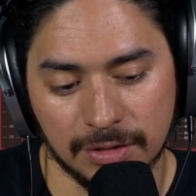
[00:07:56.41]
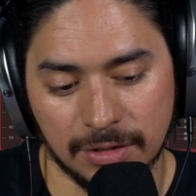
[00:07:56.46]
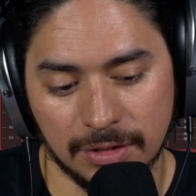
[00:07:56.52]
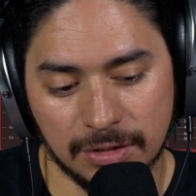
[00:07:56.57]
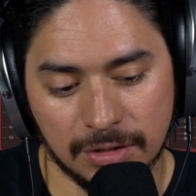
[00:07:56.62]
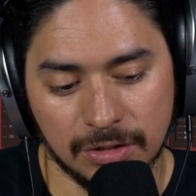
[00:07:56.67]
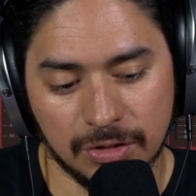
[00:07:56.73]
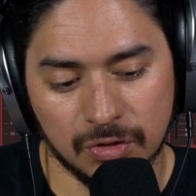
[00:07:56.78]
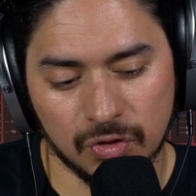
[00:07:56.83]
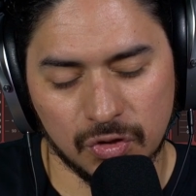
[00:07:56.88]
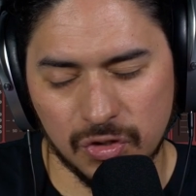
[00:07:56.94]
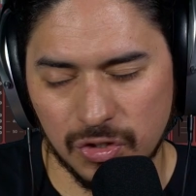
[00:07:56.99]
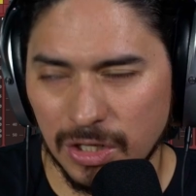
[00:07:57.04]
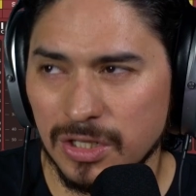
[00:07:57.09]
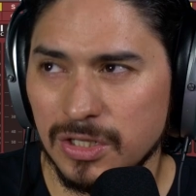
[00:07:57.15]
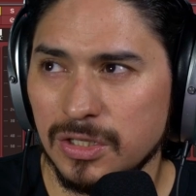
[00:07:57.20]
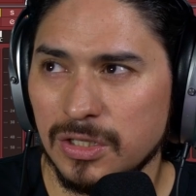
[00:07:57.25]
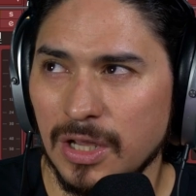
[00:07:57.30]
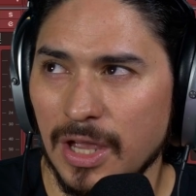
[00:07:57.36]
This is
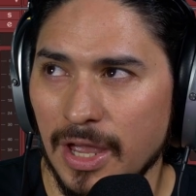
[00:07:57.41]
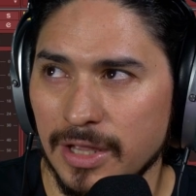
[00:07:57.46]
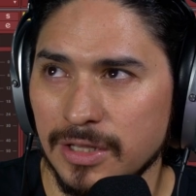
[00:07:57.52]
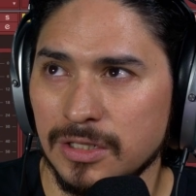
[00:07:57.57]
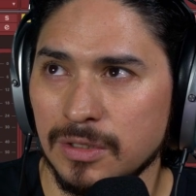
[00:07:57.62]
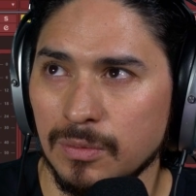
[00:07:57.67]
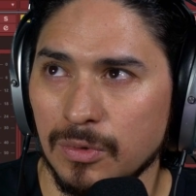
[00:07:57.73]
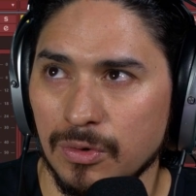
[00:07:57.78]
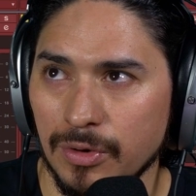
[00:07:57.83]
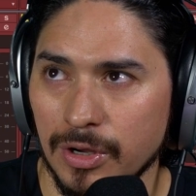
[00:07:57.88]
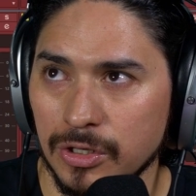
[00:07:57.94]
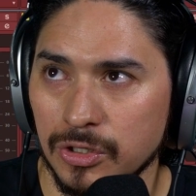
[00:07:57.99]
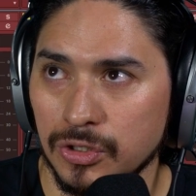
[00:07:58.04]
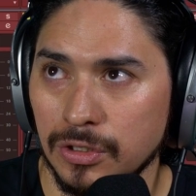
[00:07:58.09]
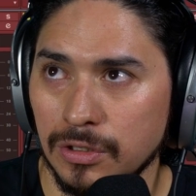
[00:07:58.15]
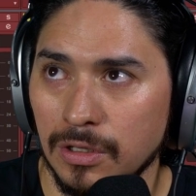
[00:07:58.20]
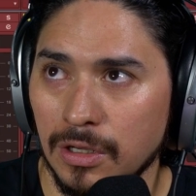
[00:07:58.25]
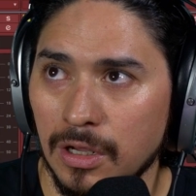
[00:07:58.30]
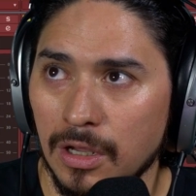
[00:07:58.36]
just to add some
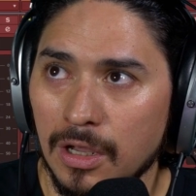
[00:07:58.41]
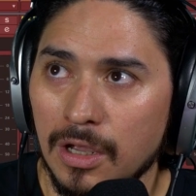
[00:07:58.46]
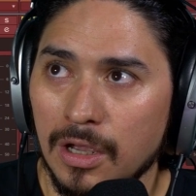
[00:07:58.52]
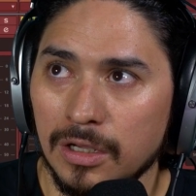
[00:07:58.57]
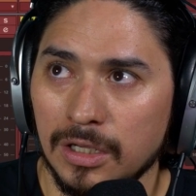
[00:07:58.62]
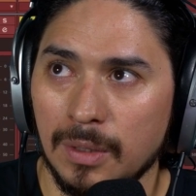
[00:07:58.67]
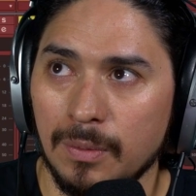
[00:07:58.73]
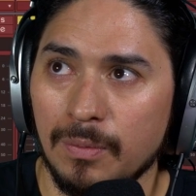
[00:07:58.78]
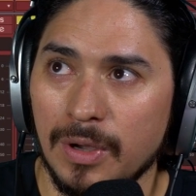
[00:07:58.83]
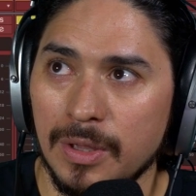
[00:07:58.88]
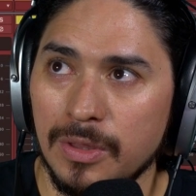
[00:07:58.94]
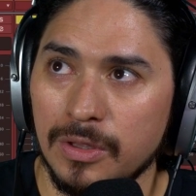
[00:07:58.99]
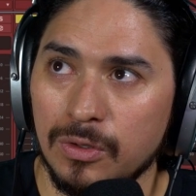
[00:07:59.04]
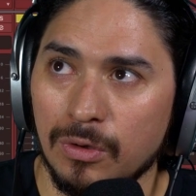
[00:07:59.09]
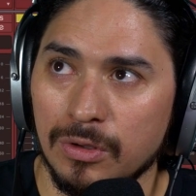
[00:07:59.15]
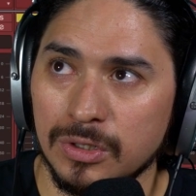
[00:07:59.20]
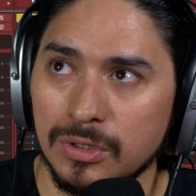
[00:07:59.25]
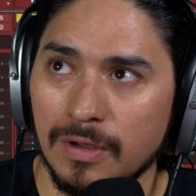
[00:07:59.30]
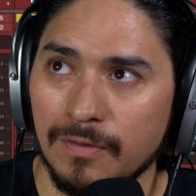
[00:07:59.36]
correction. Keep in mind that you
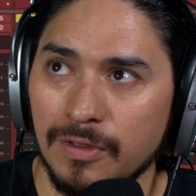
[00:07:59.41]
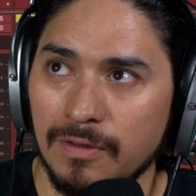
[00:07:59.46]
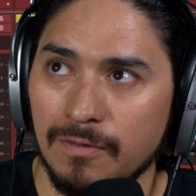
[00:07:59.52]
also have the